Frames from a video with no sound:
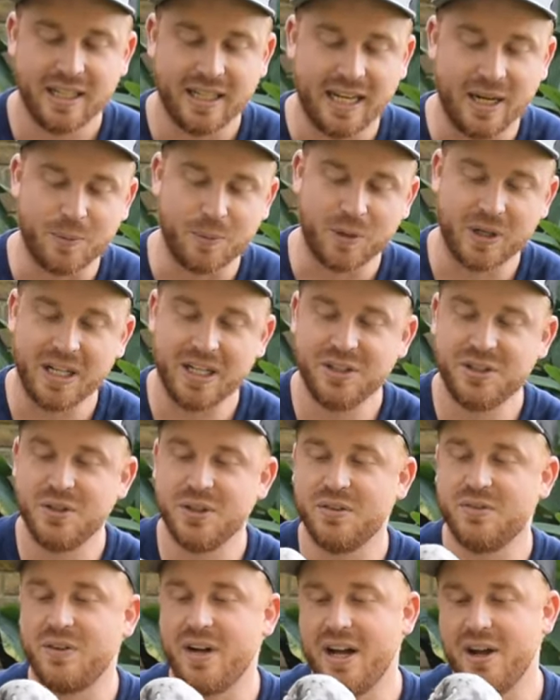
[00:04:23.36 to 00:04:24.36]
And we're getting to
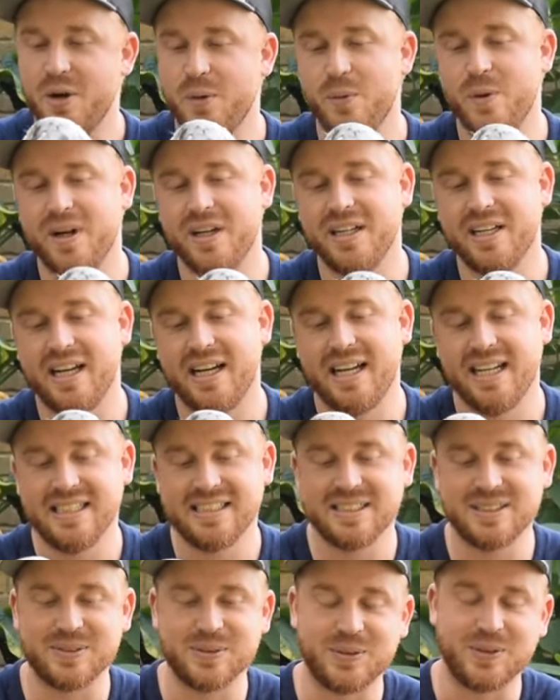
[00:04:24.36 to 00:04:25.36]
the final one,
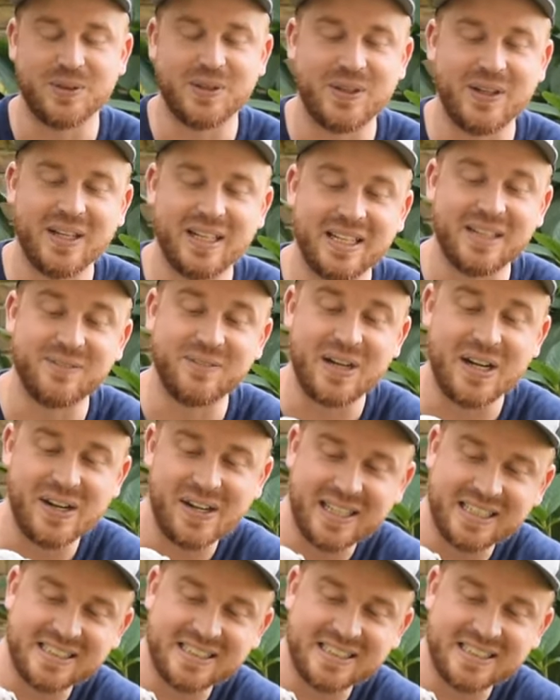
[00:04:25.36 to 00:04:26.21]
guys. We're very